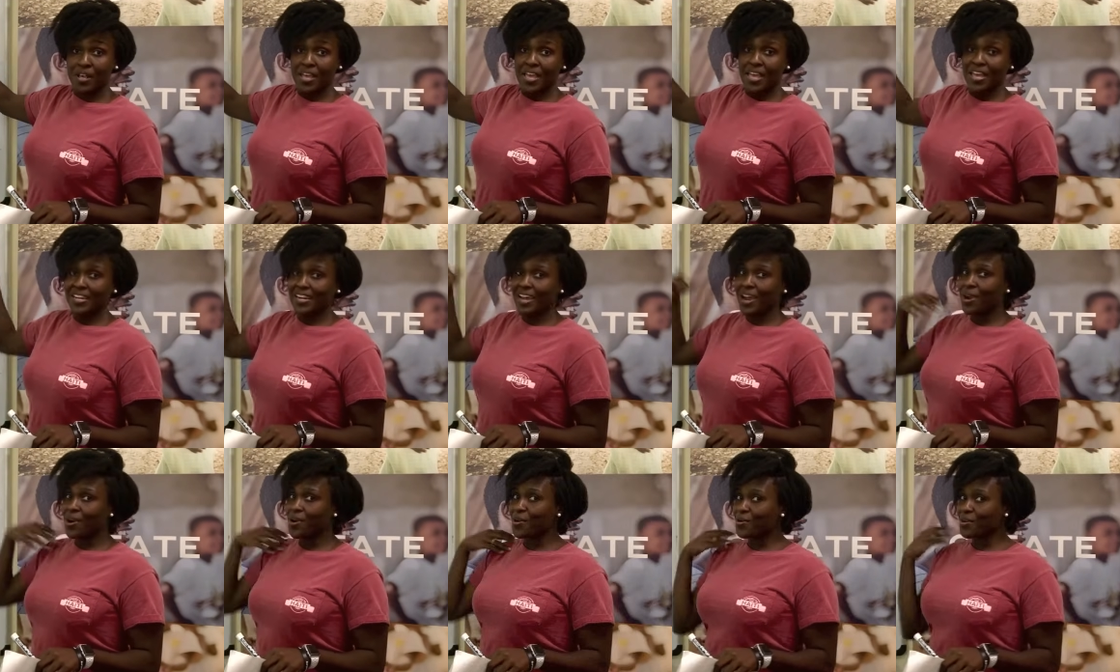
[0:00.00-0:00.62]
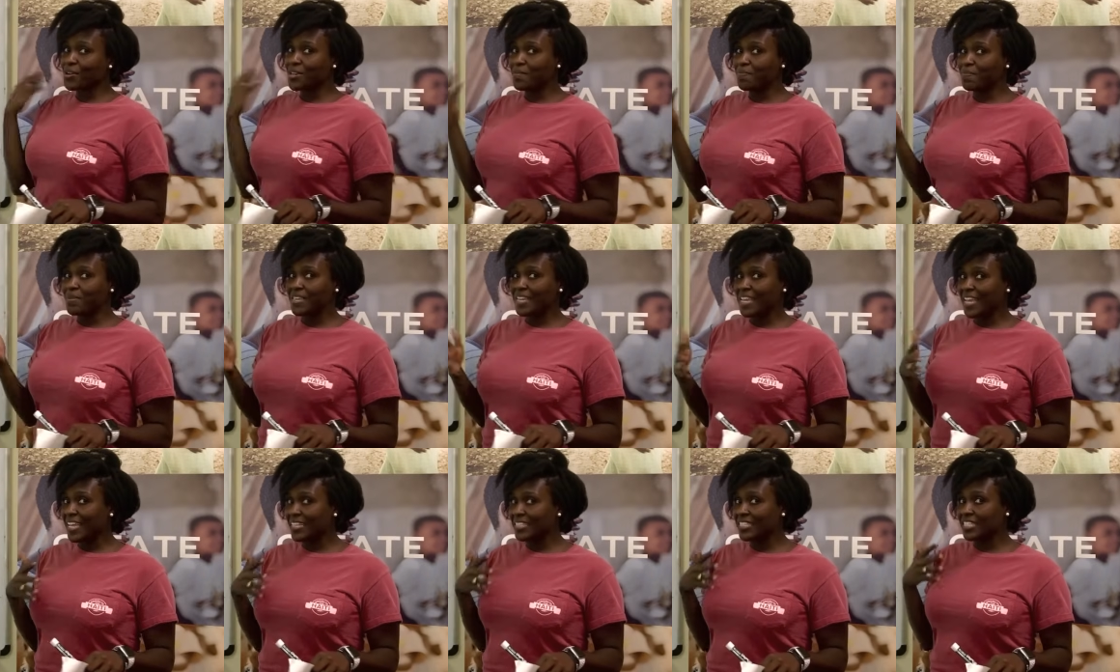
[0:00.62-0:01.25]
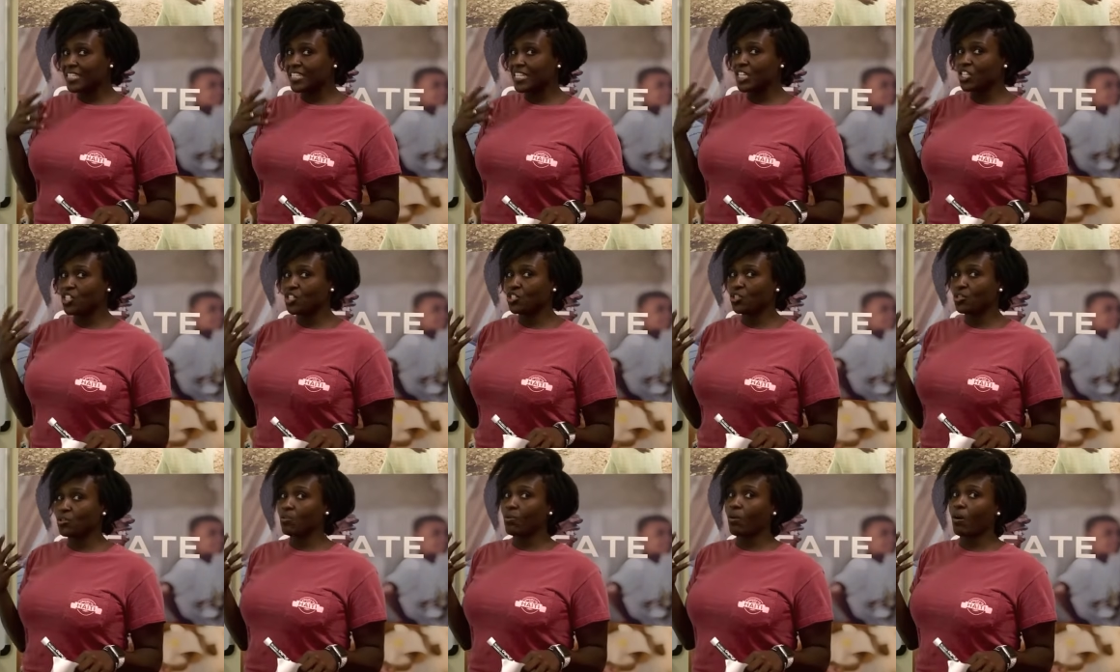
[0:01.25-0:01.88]
And I already began to teach
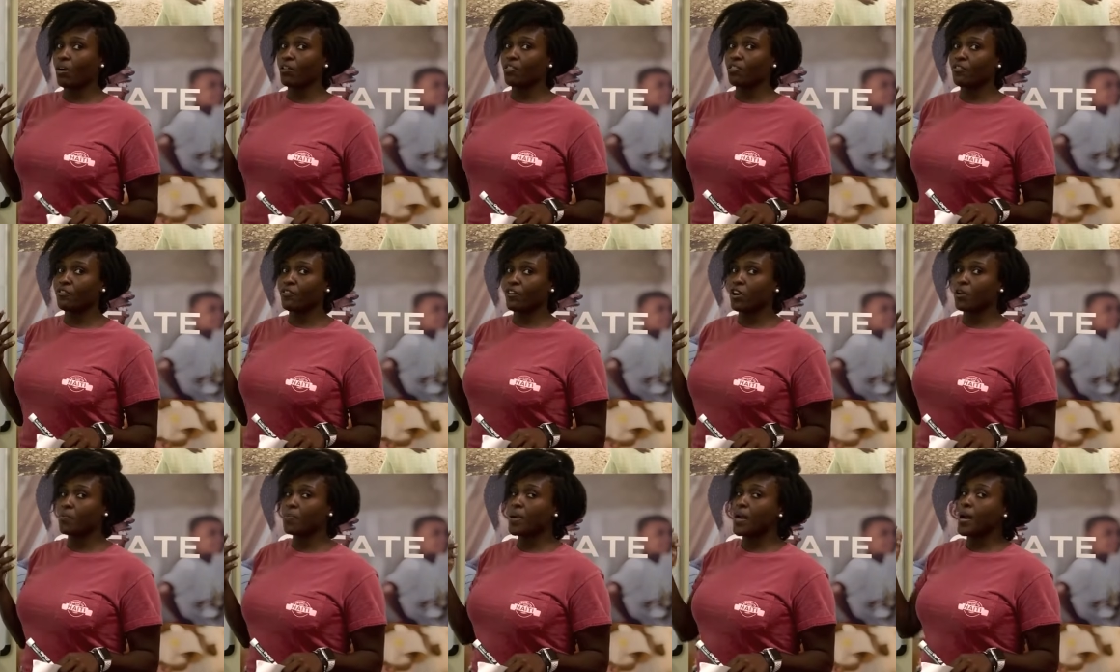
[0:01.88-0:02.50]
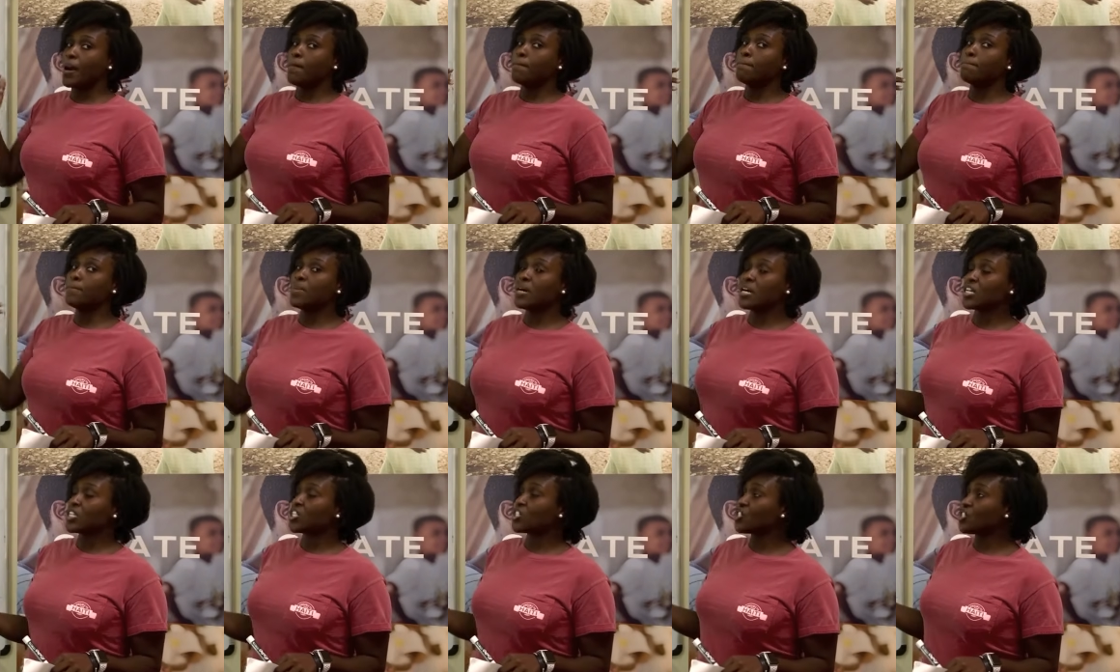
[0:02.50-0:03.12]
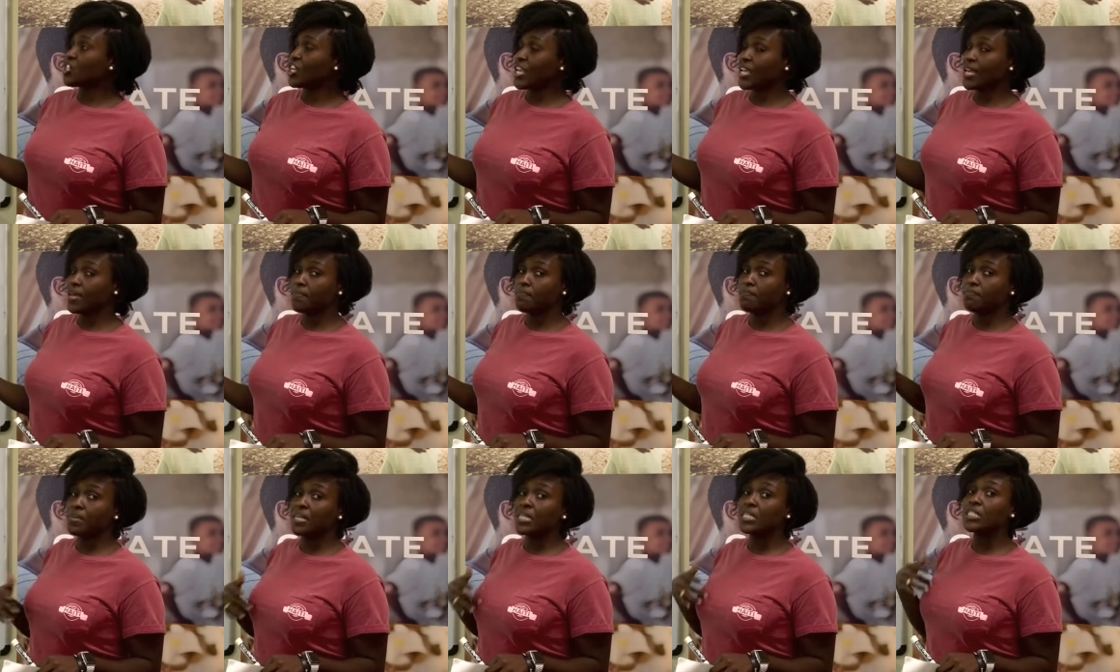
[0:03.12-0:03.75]
you all the verb. Manger
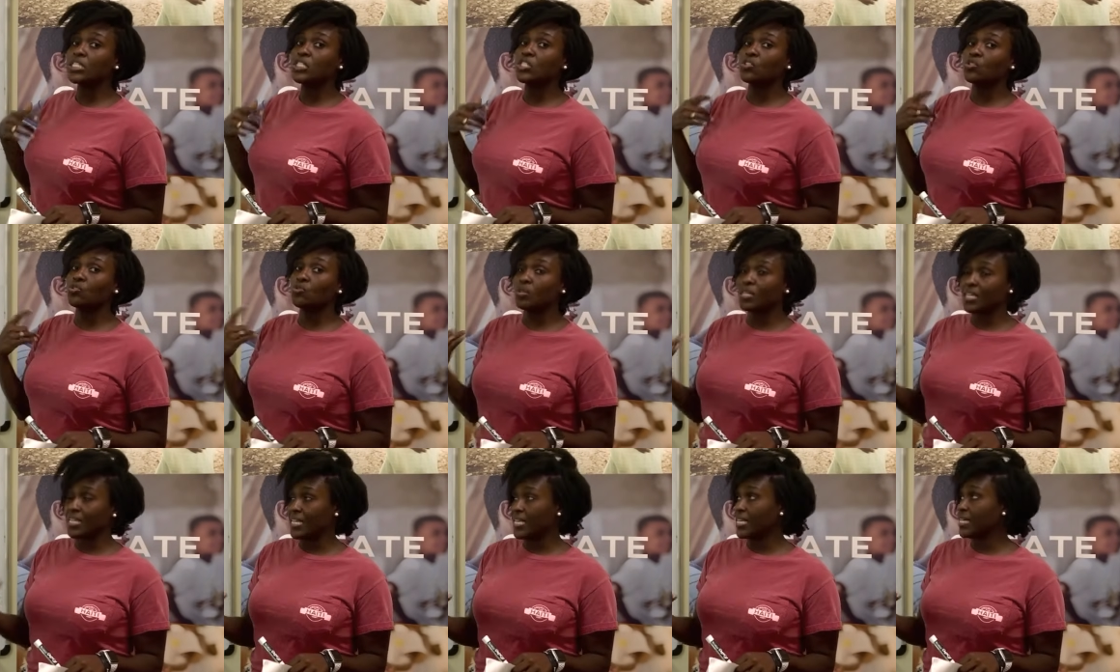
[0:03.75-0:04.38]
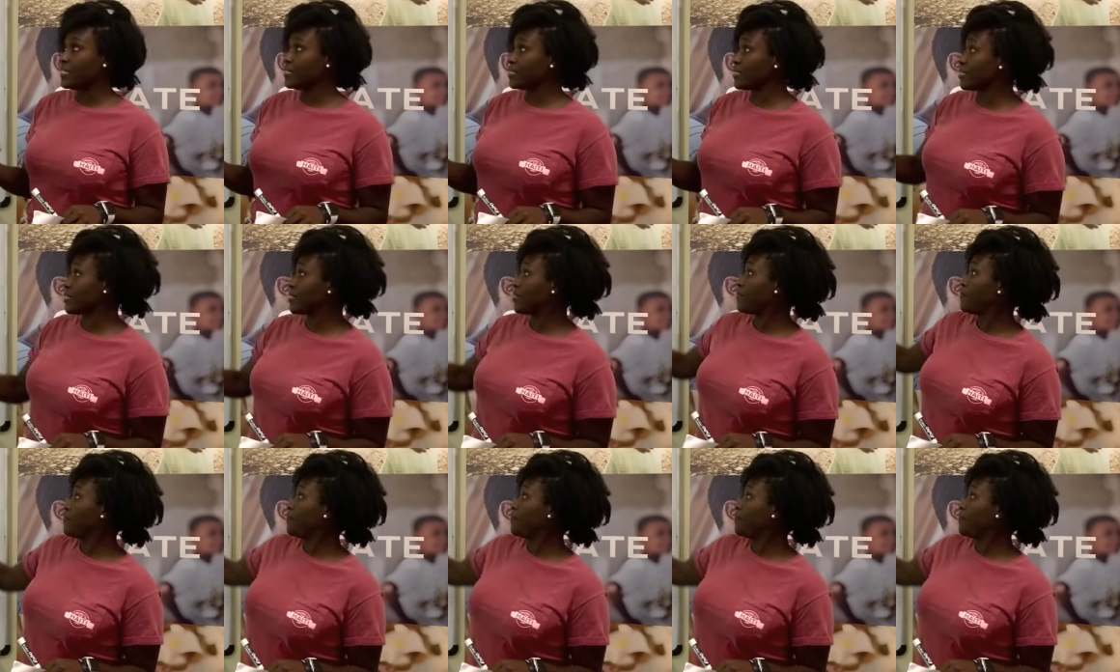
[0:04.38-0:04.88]
means to eat.